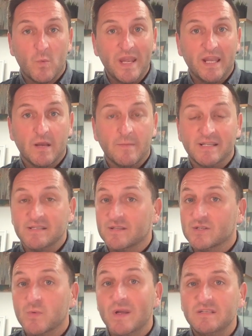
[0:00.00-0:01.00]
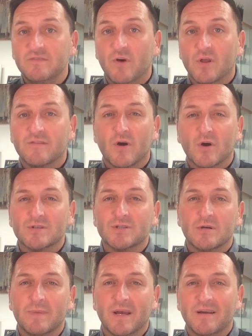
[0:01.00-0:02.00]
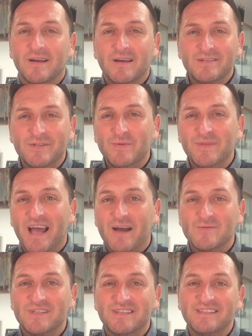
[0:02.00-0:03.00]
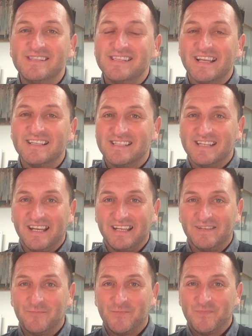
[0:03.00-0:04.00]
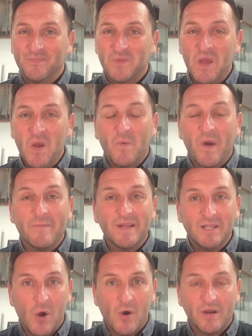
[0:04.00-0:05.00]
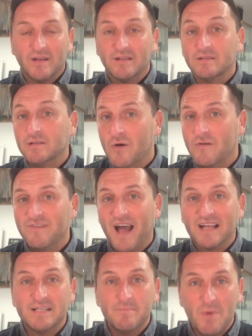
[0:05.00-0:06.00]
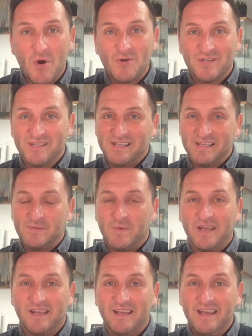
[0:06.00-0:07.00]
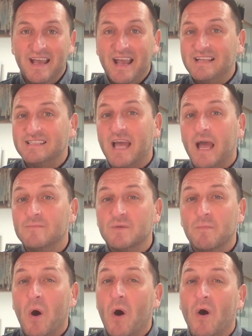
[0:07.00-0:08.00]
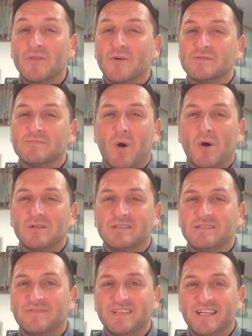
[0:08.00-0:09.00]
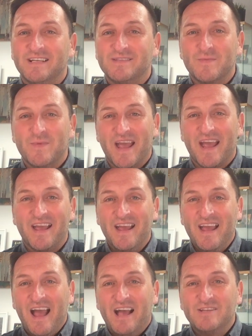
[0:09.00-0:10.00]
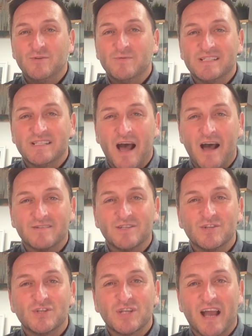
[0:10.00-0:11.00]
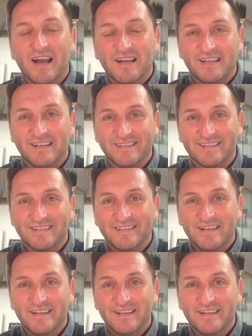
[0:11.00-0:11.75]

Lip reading: for week commencing the 24th of October 2016. When we look at love and emotions this week, it's time to pour those bottles of tears away as you start to shine.